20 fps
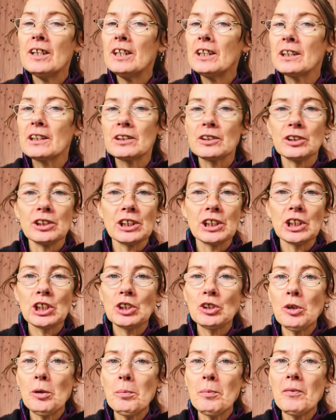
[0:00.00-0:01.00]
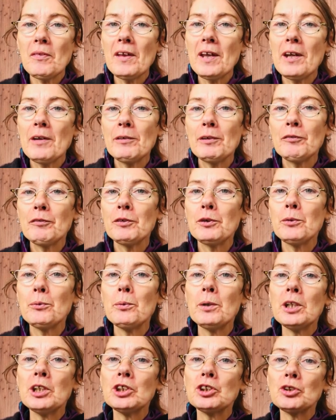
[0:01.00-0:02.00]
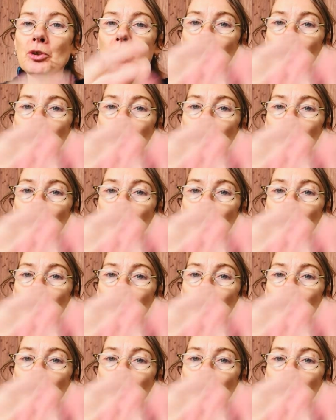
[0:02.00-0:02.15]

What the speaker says: It can stop there if you wish,